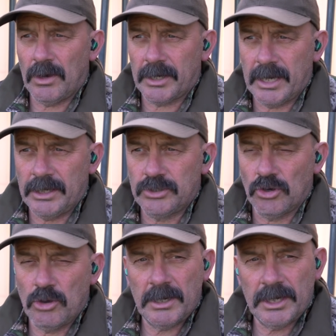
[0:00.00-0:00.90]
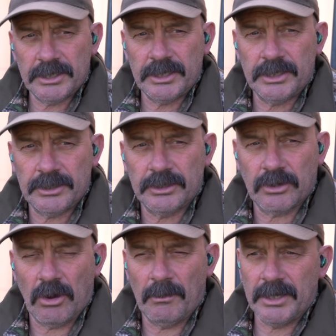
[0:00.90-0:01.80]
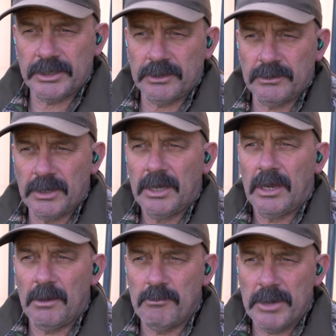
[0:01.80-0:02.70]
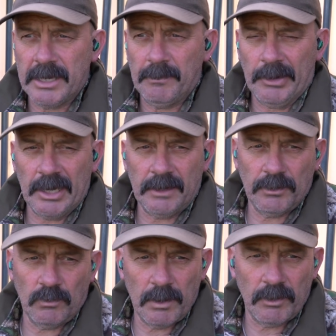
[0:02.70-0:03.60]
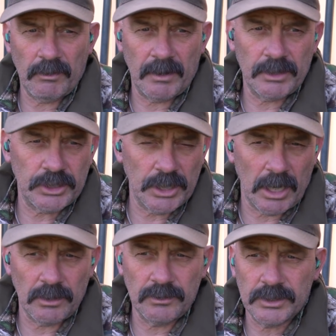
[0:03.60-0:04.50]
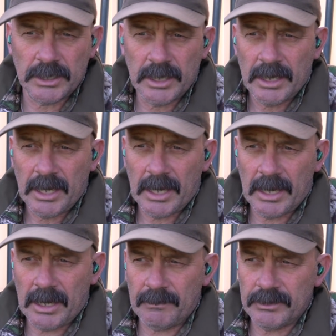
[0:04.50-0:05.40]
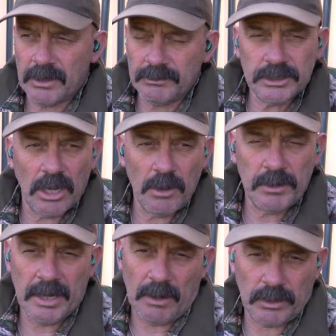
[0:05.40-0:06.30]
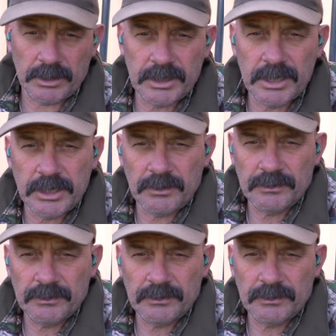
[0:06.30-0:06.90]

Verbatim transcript: I get enjoyment listening to the comments and, and meeting people when we're out at shows. Um, so I'm just hoping that will continue.